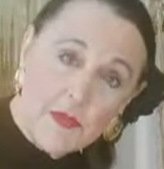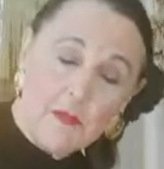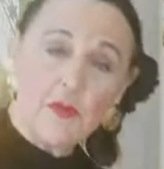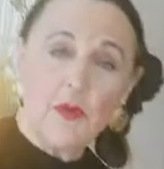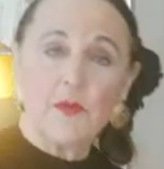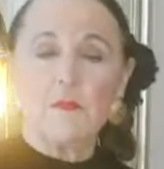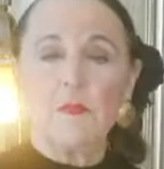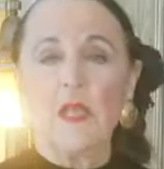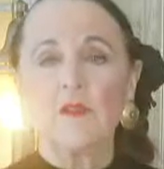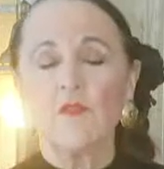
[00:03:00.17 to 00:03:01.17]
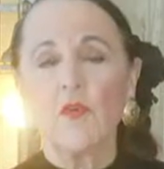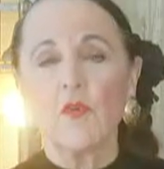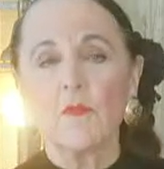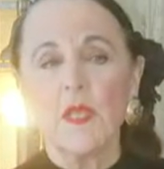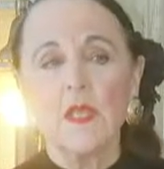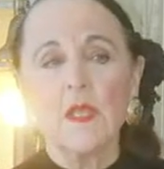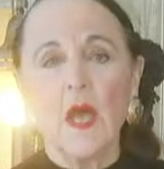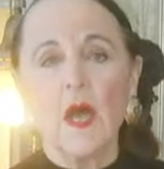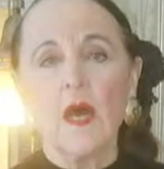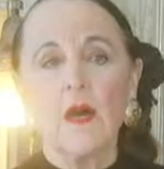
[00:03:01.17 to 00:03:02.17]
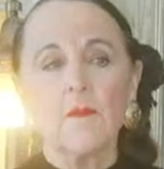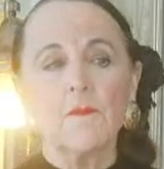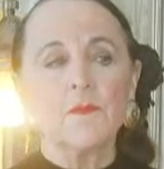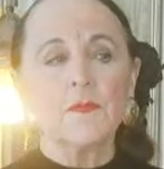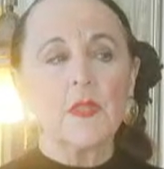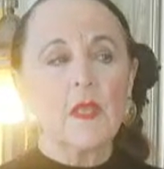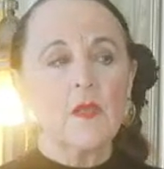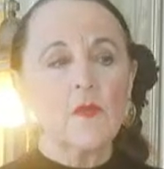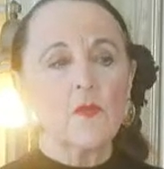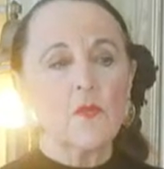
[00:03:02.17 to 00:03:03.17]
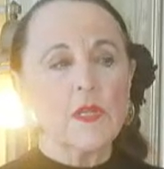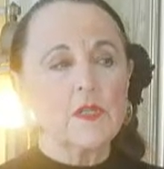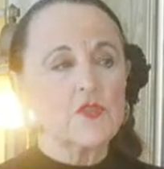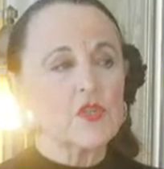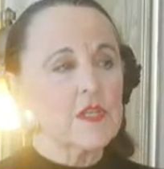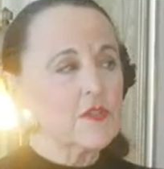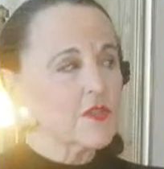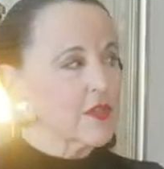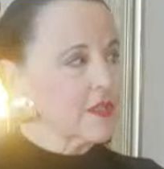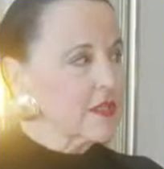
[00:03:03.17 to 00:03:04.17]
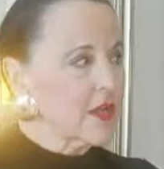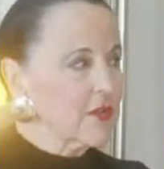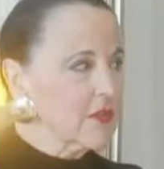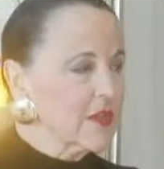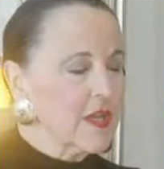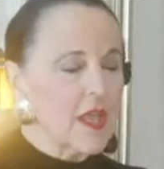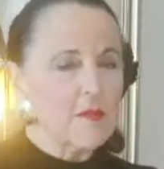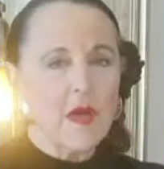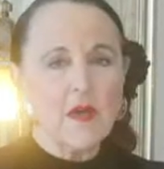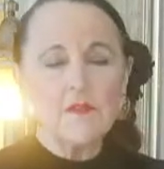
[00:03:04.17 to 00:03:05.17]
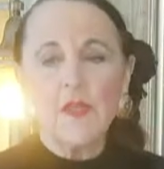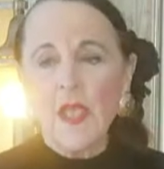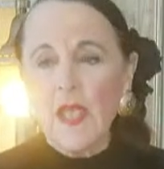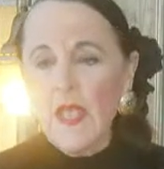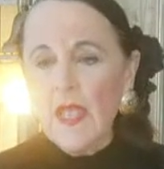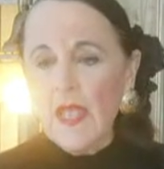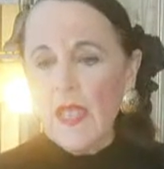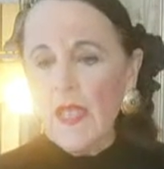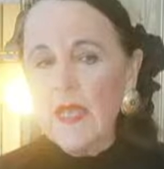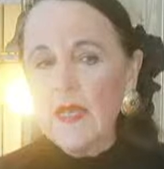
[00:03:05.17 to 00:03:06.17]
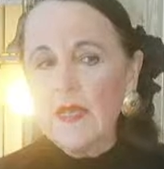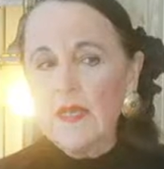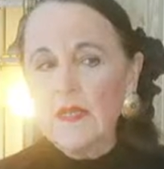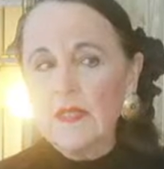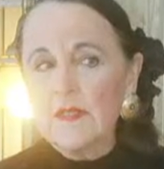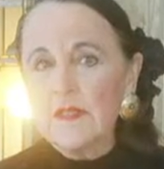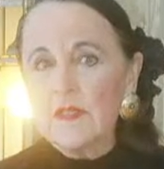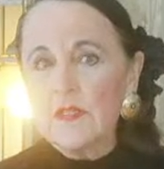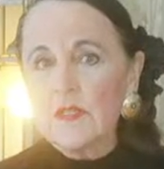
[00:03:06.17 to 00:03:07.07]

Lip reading: that Bodhi made for me, which he's going to tell you the name of. And